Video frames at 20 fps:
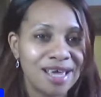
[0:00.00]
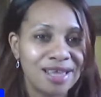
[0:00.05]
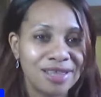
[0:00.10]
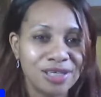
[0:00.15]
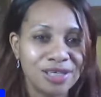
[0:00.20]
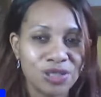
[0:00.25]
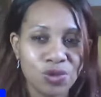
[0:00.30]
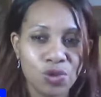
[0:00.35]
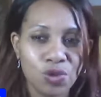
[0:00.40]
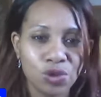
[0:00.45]

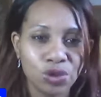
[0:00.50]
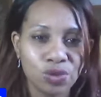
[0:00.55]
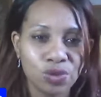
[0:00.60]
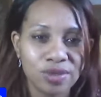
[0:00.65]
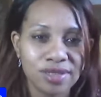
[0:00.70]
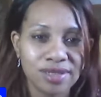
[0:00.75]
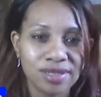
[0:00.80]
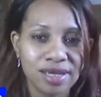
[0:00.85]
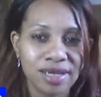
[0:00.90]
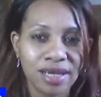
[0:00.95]
this coach
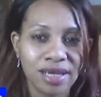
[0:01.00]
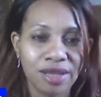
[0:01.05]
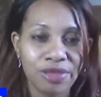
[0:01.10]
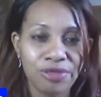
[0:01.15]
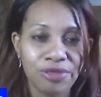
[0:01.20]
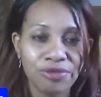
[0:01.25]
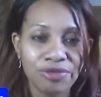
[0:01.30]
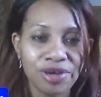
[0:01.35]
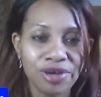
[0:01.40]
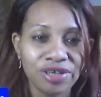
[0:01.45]
was selling
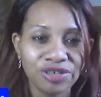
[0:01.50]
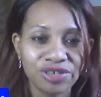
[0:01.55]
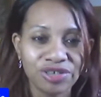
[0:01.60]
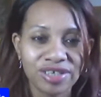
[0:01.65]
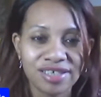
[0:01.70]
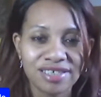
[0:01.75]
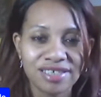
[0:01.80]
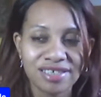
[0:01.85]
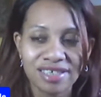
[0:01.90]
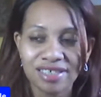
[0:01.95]

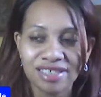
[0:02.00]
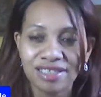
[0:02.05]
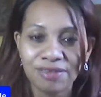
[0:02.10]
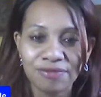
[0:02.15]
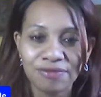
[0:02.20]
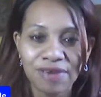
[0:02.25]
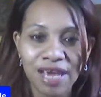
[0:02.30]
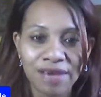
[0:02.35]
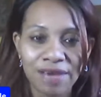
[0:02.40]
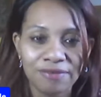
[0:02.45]

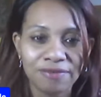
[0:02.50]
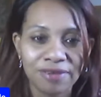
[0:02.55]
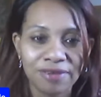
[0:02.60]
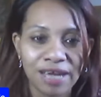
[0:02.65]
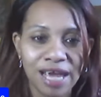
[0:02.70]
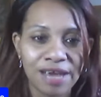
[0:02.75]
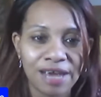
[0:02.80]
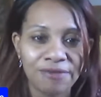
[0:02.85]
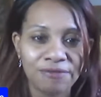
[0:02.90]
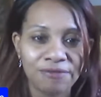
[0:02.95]
365
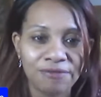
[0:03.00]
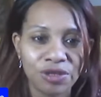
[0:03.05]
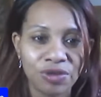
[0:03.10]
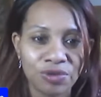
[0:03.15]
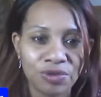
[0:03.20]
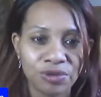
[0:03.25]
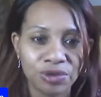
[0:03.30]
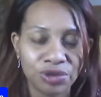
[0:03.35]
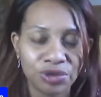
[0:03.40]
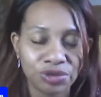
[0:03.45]
live
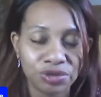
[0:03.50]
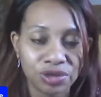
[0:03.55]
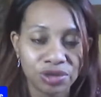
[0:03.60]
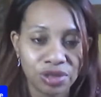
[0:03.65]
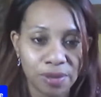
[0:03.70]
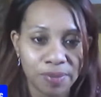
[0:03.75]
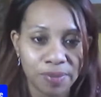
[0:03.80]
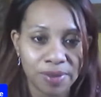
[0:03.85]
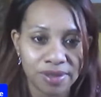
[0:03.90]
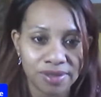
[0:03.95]
video
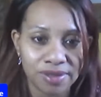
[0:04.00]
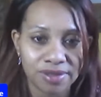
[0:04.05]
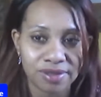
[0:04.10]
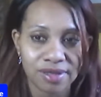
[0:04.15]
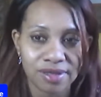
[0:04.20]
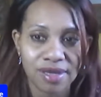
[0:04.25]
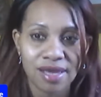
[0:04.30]
topics.